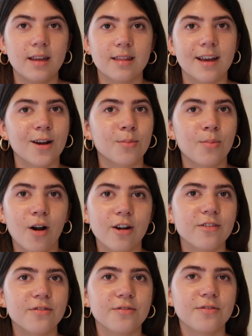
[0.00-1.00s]
They are part
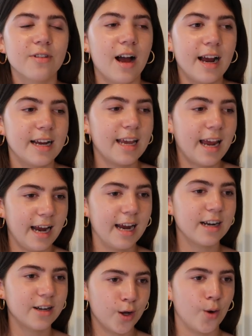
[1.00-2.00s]
of, I
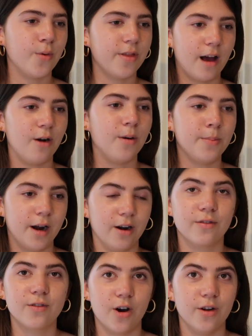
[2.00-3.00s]
can't go without a pair
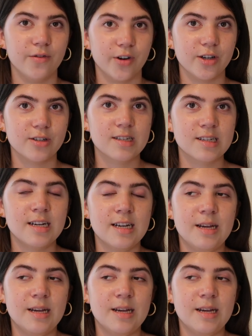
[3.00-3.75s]
of Converse